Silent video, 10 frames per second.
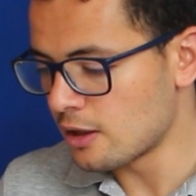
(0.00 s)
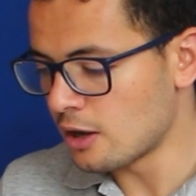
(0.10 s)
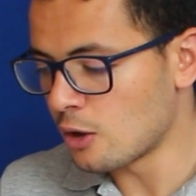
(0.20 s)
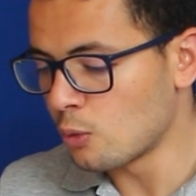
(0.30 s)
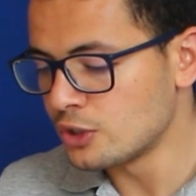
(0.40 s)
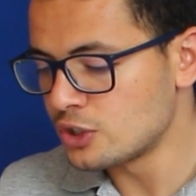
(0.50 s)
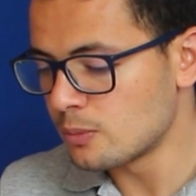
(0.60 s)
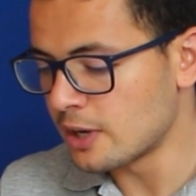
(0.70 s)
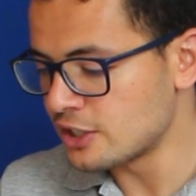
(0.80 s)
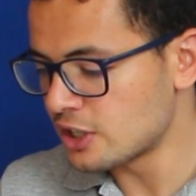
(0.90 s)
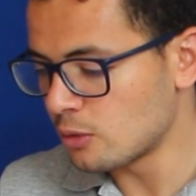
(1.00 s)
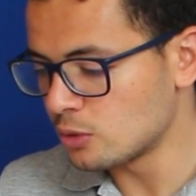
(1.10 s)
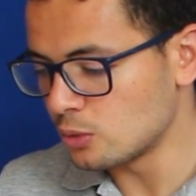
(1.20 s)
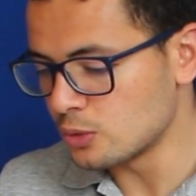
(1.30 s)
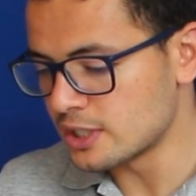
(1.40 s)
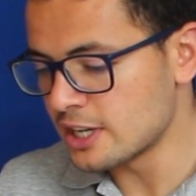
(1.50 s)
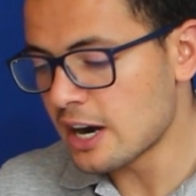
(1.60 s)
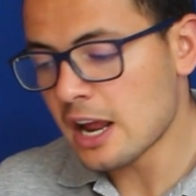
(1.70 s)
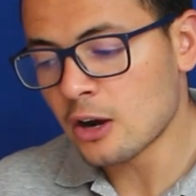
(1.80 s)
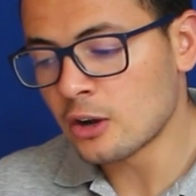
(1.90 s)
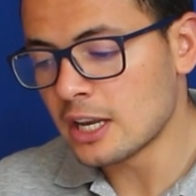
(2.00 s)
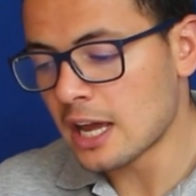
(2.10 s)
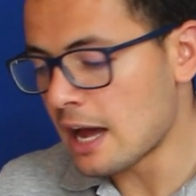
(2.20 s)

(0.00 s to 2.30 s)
uh, which branch I want to use here I only